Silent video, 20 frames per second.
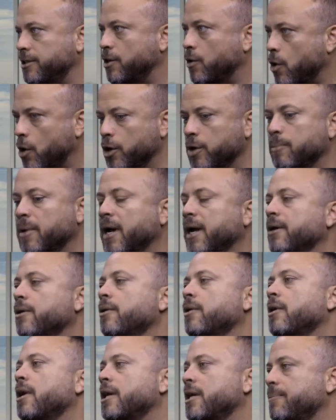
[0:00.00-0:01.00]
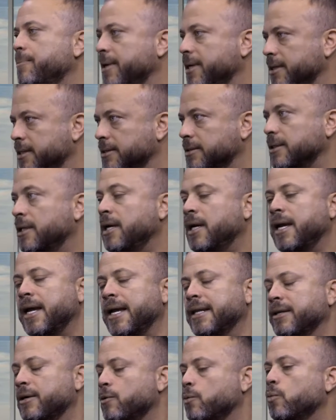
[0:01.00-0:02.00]
Are you buying owner occupant,
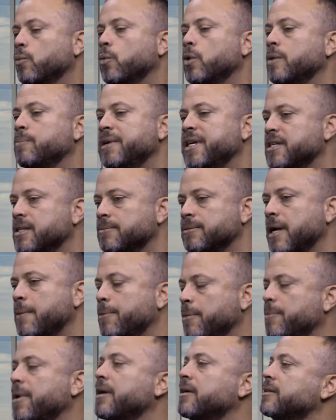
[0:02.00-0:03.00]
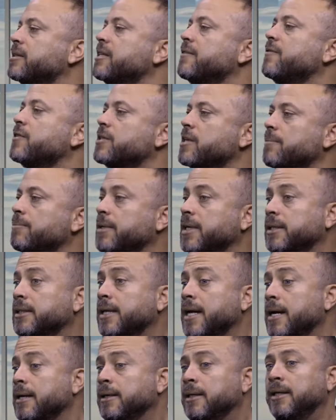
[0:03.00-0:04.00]
and there would be some type of penalty for something like
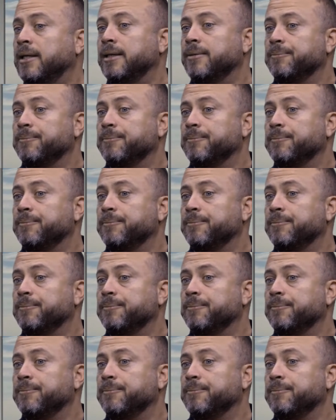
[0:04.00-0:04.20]
that.